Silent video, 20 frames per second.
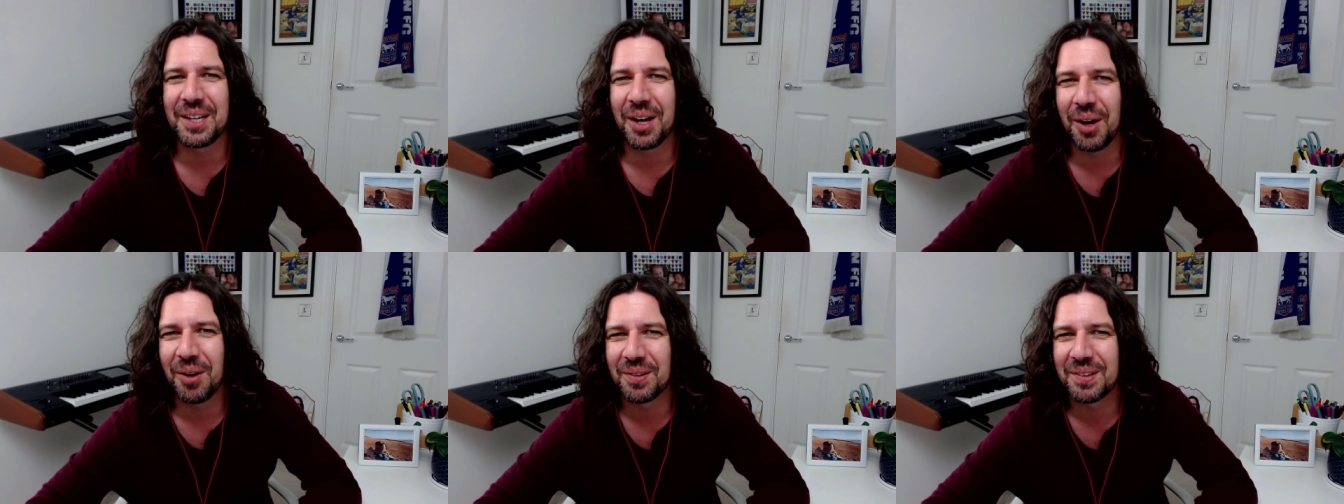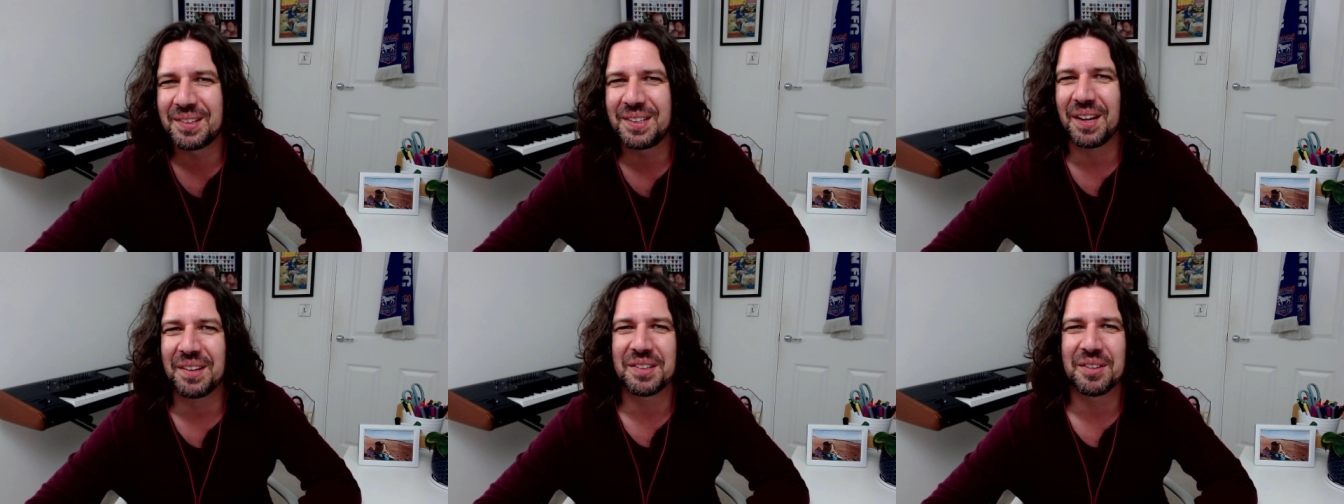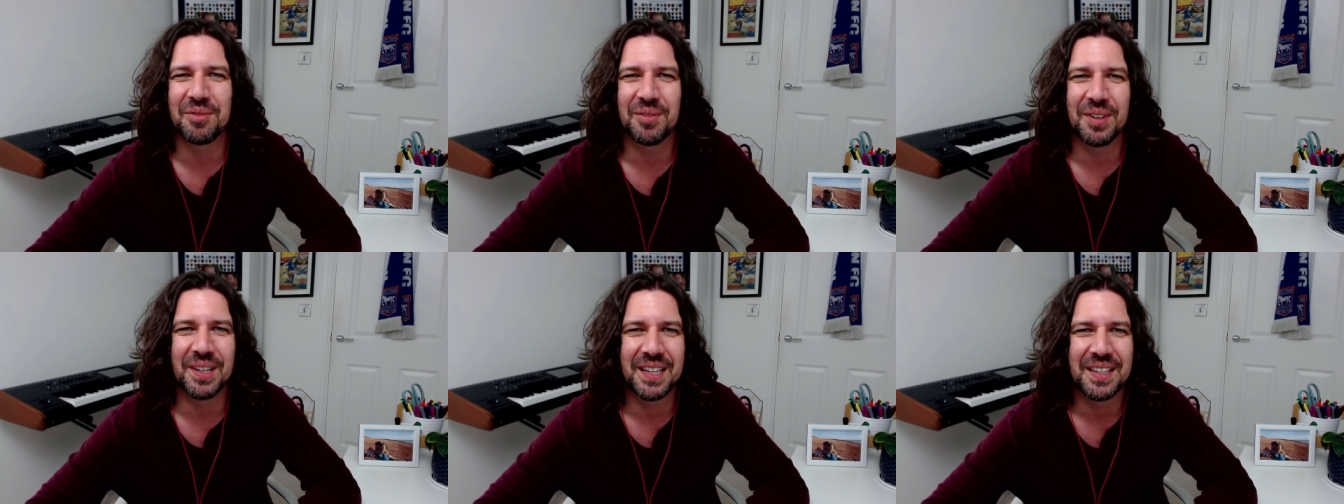goal
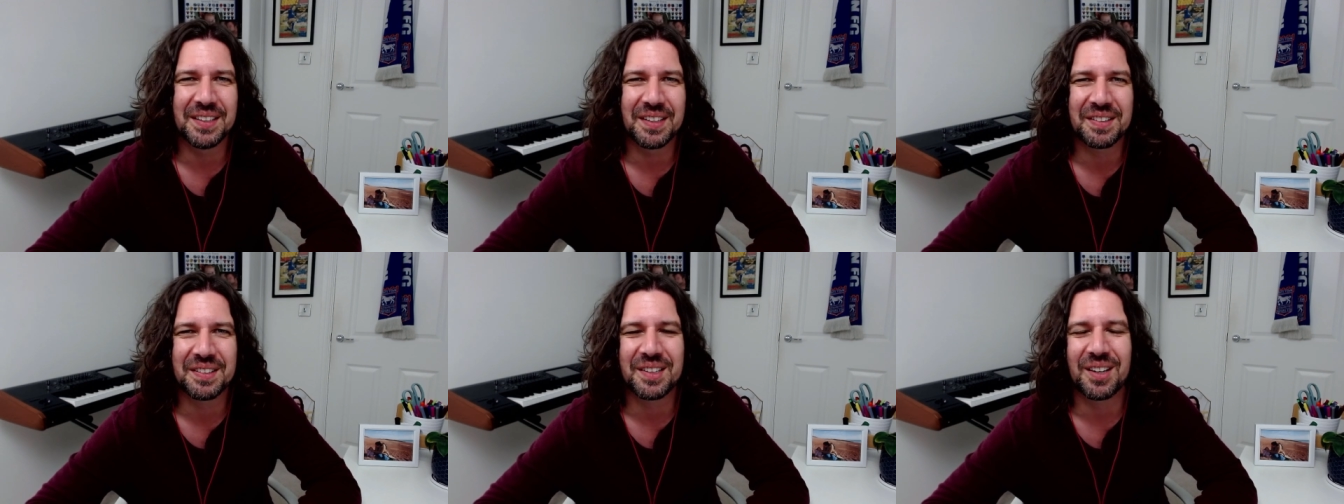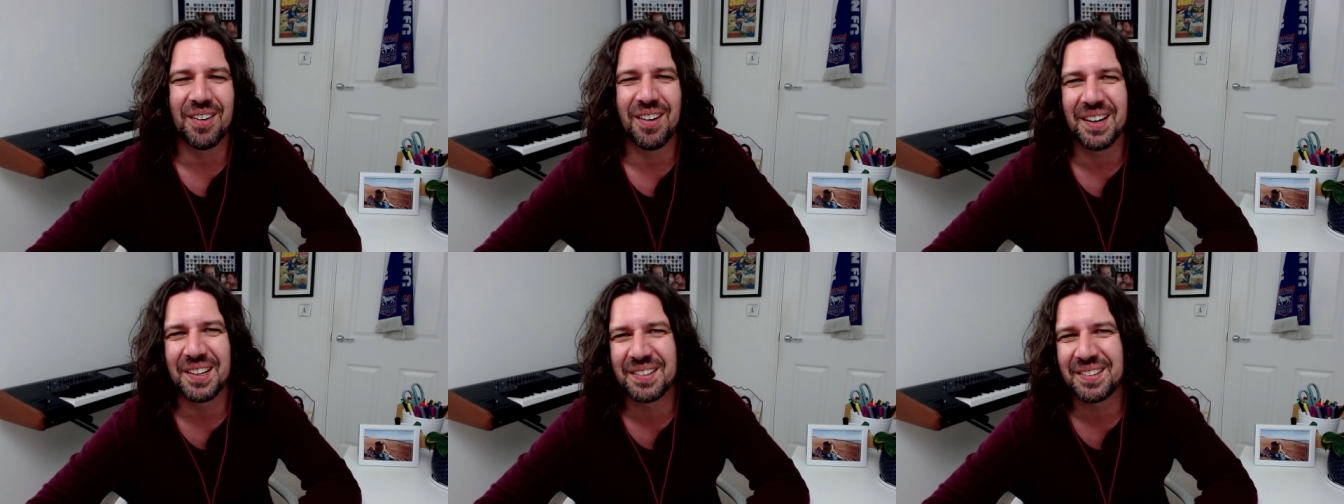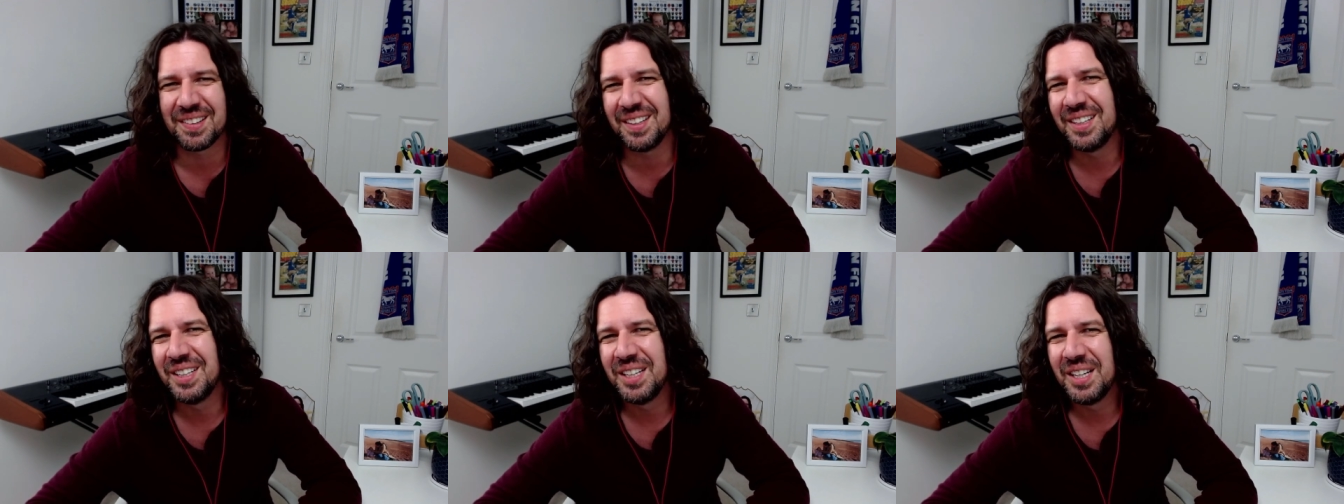doesn't really disguise
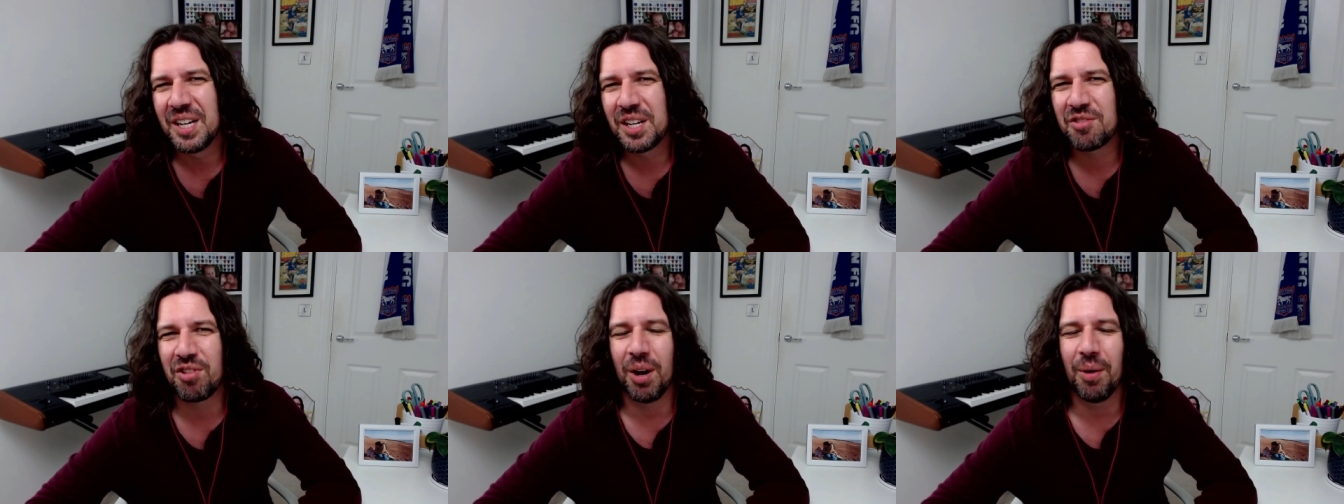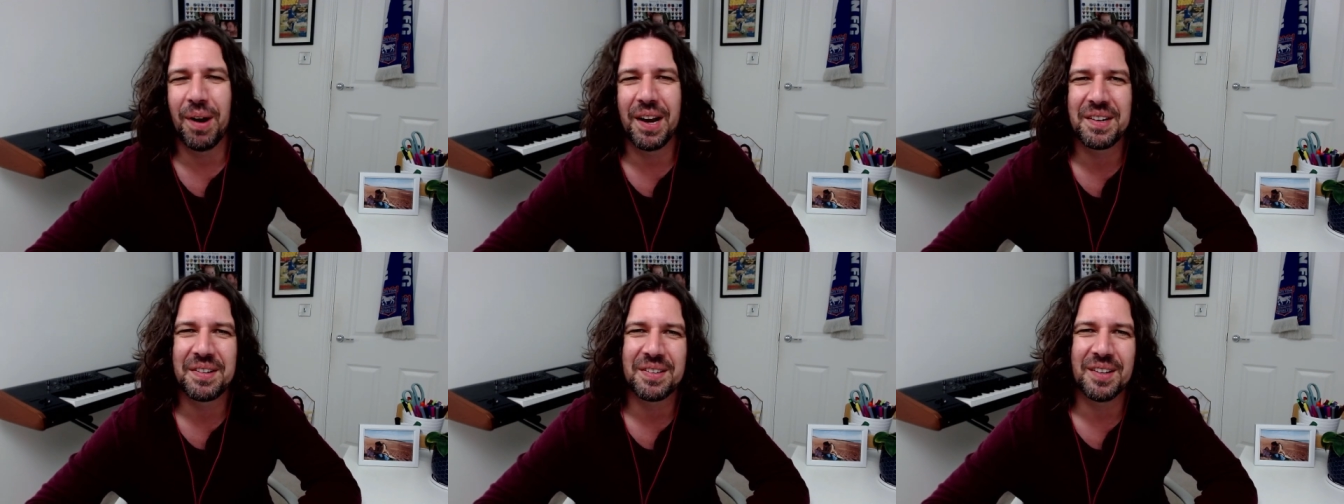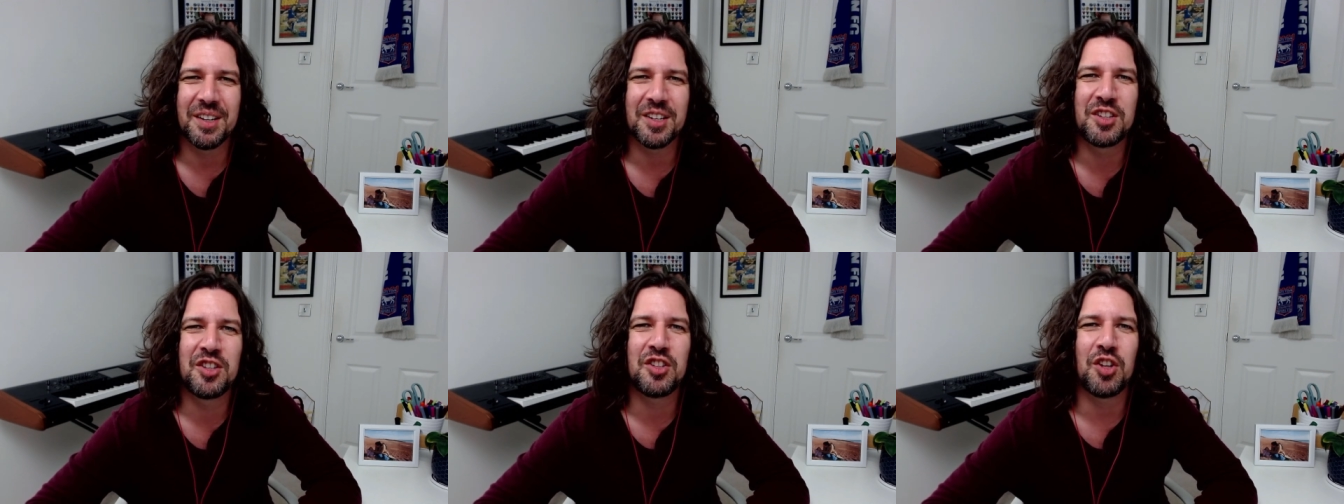that
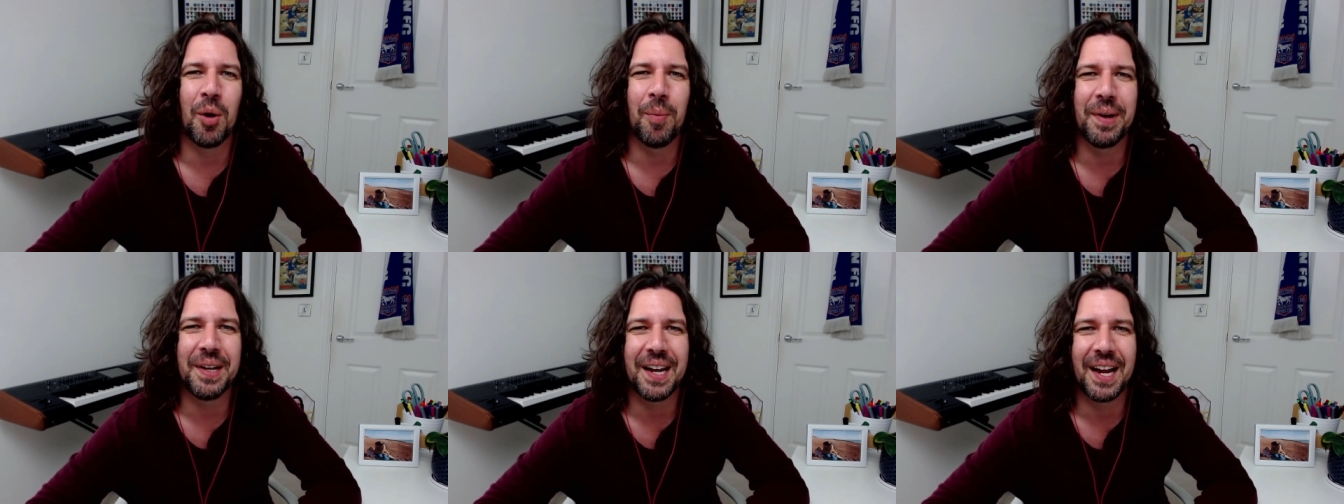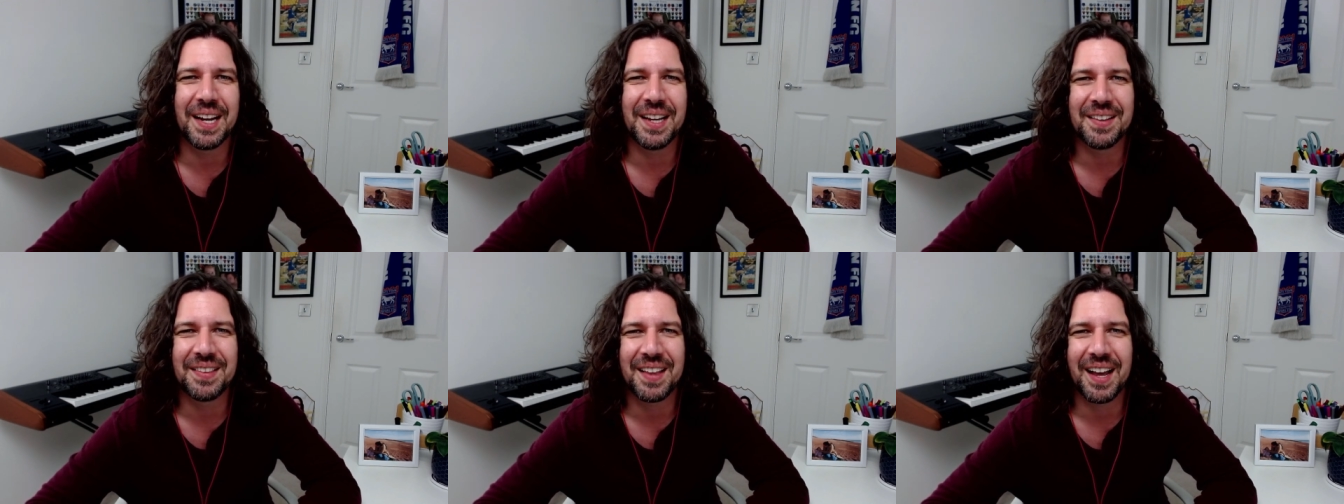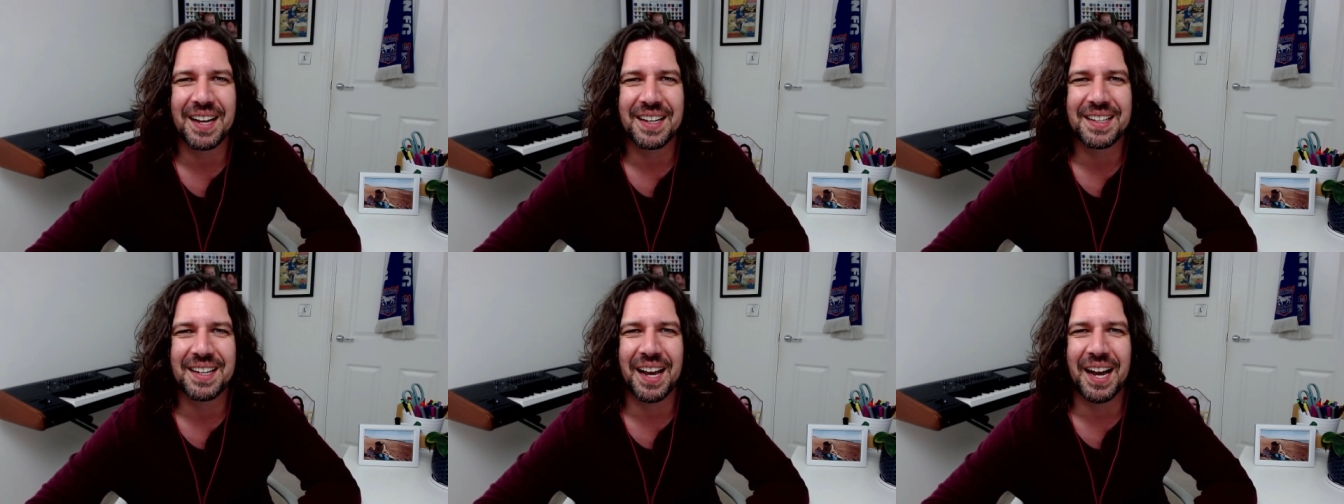Croatia dominated
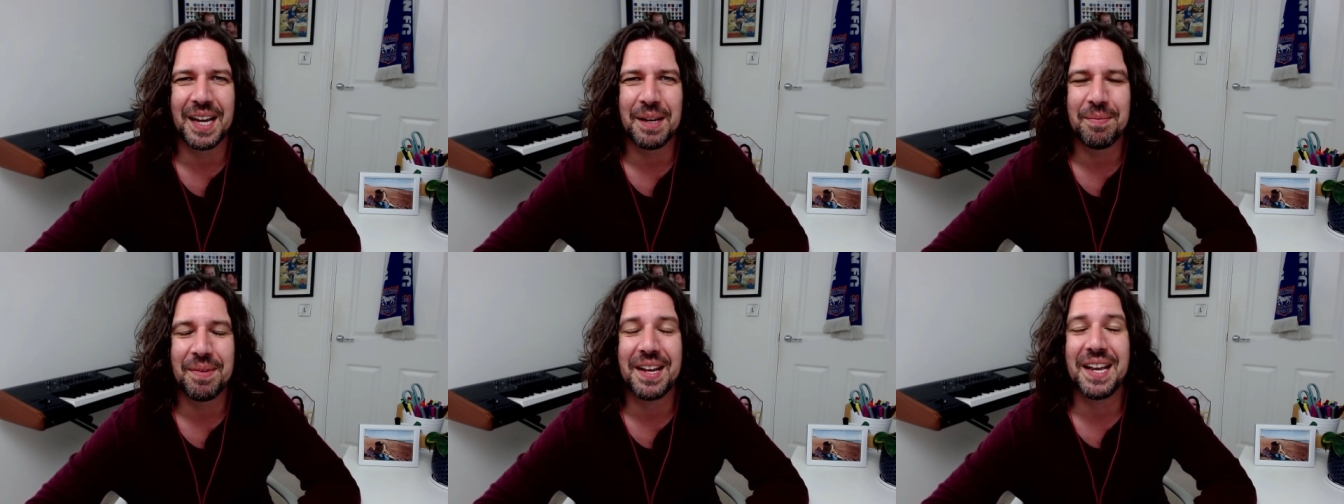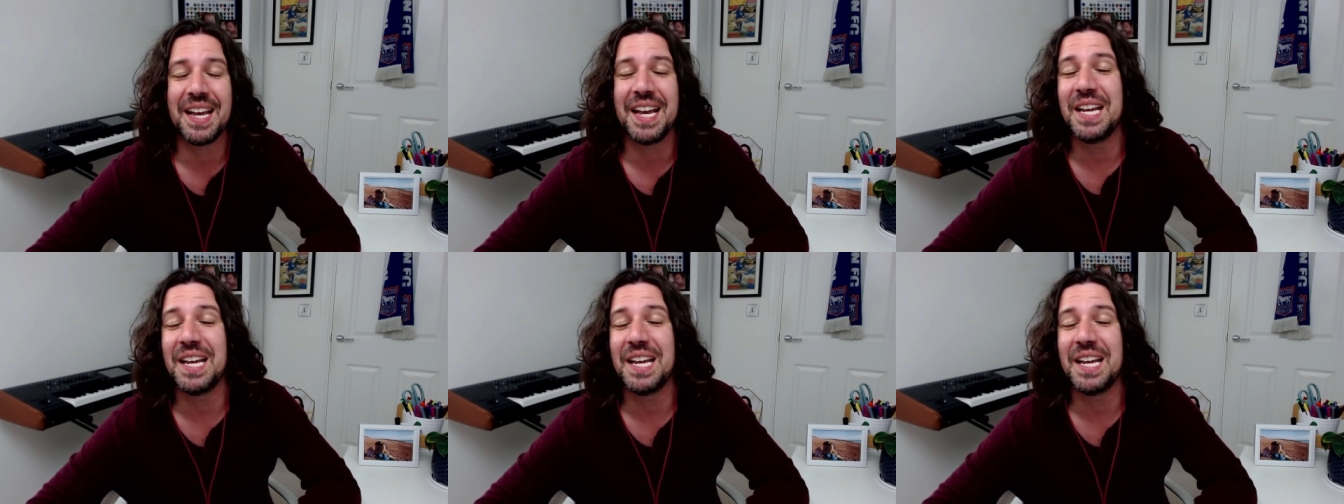that game,